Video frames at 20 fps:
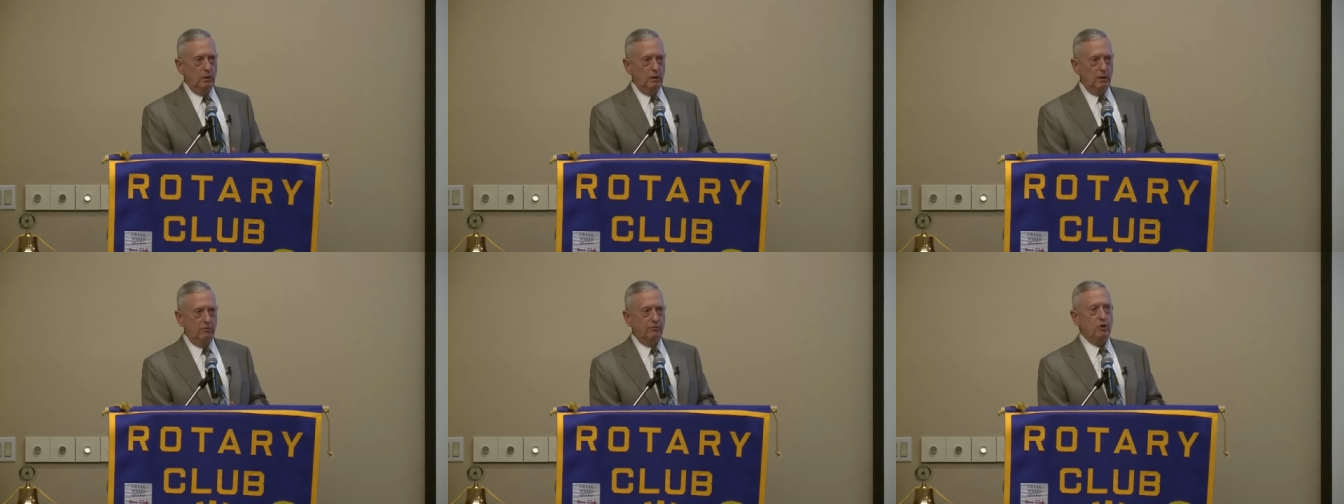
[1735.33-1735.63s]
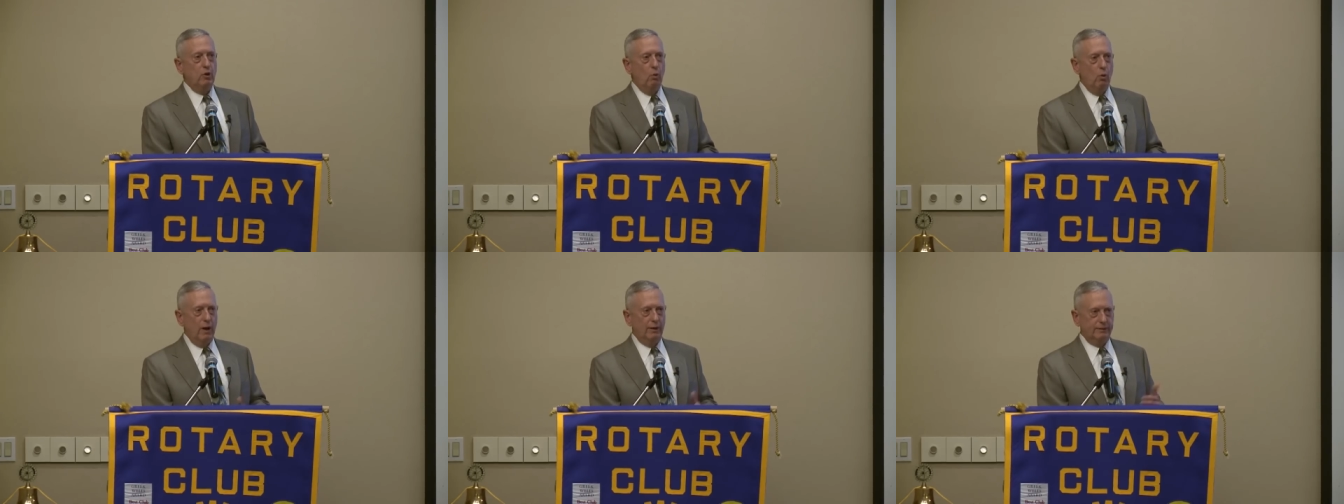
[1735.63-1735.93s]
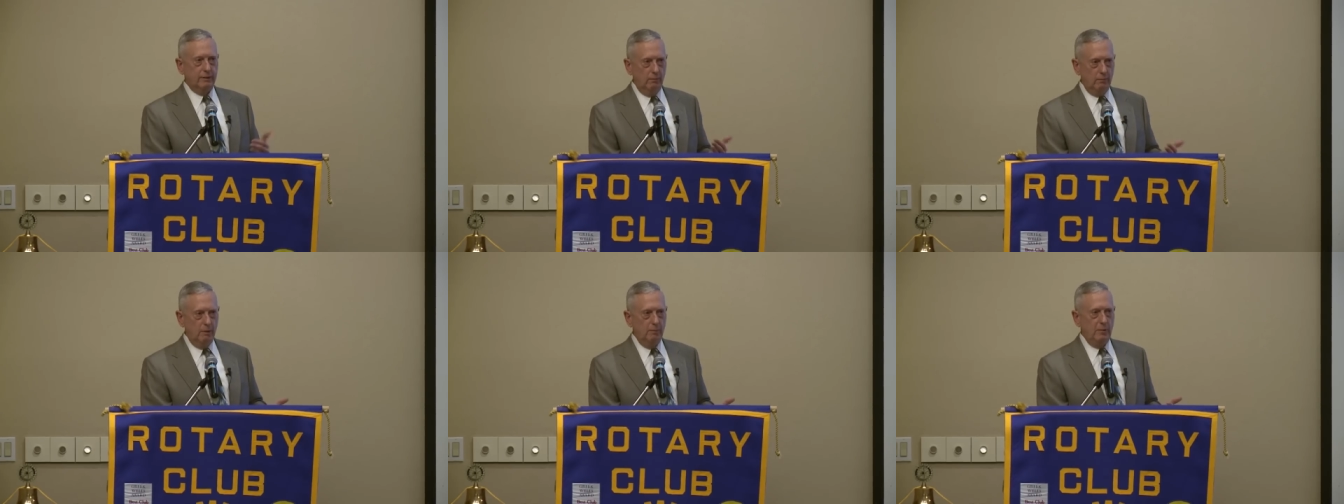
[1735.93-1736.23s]
if you
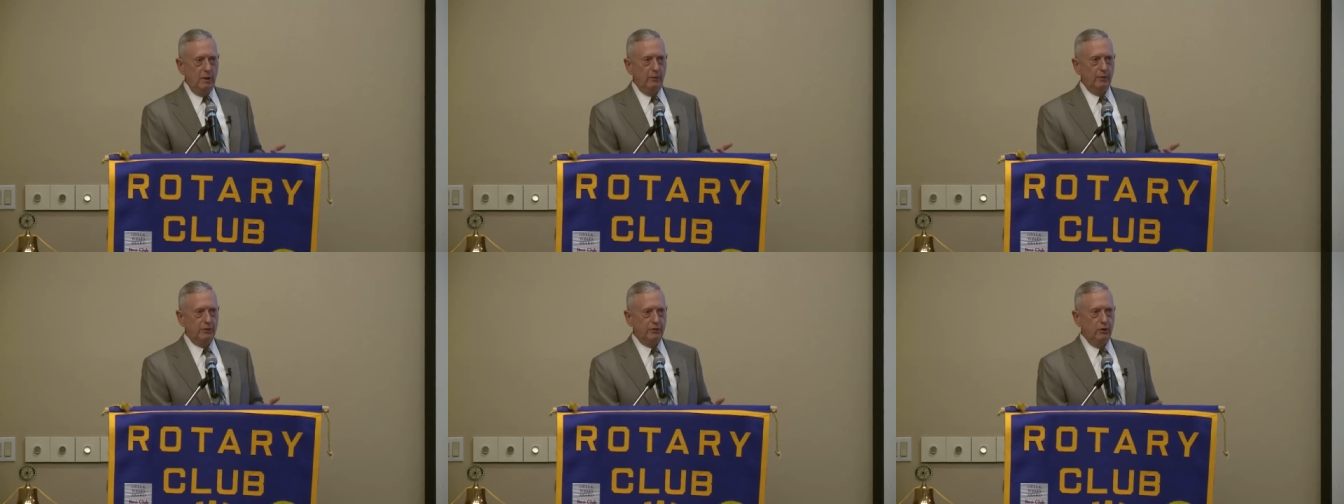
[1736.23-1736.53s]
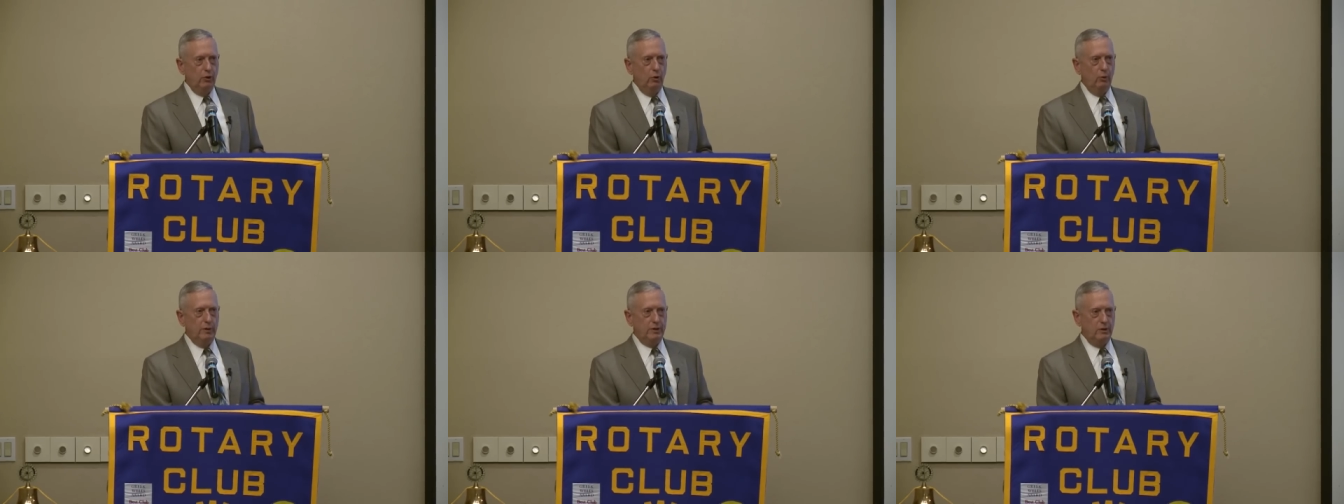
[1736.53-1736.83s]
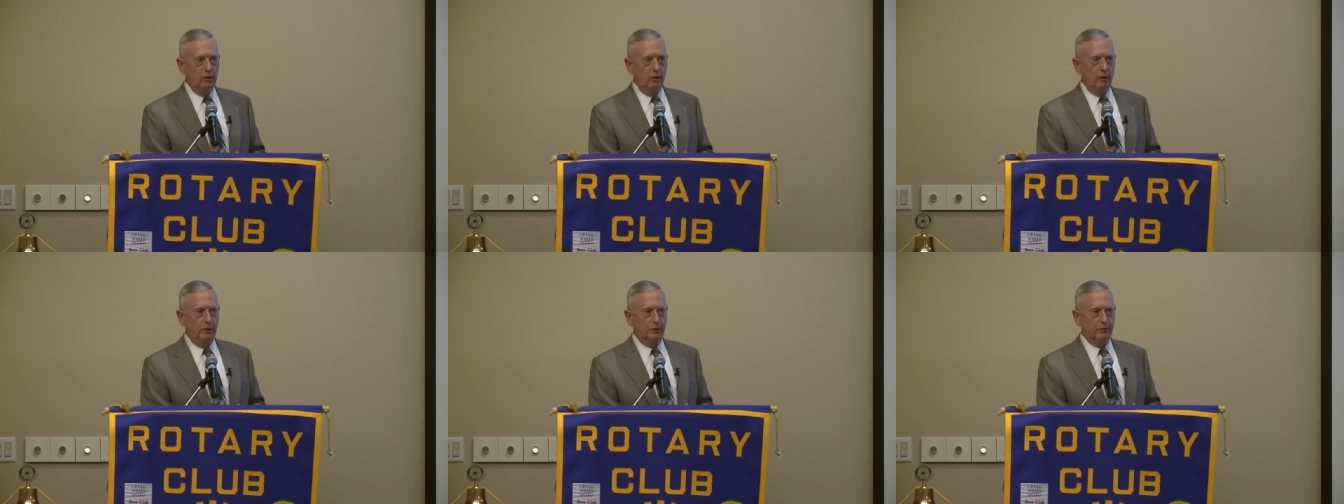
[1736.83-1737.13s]
want them to be with you when
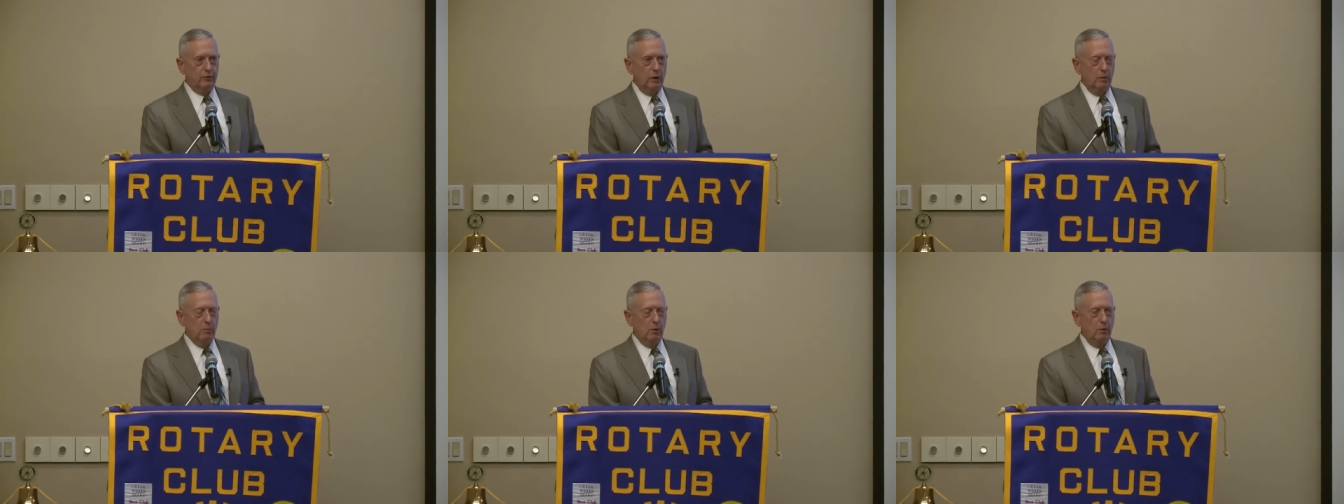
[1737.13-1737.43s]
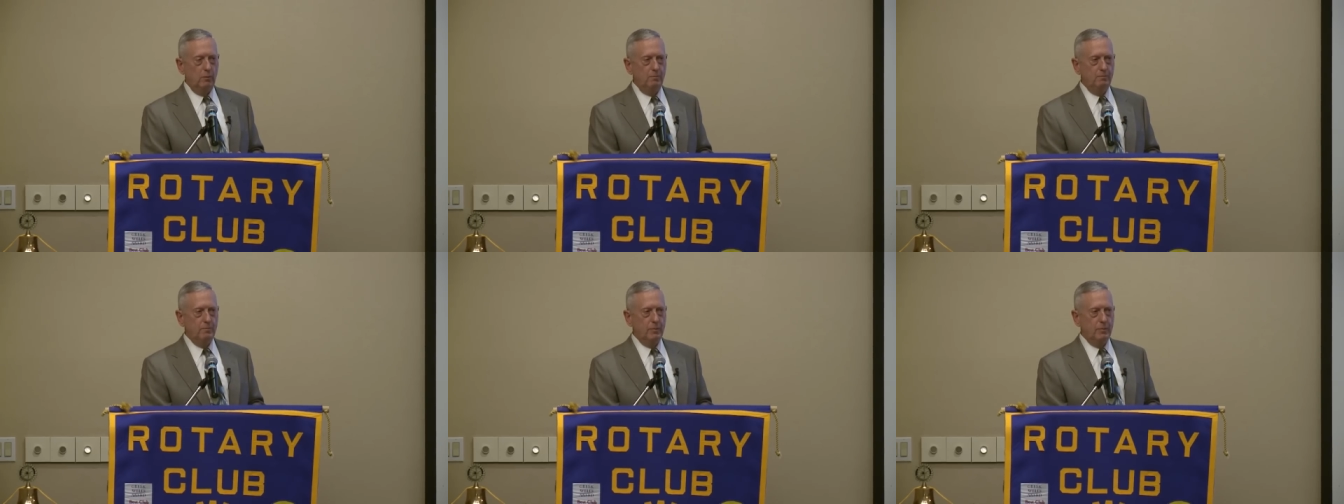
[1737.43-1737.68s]
you're in trouble.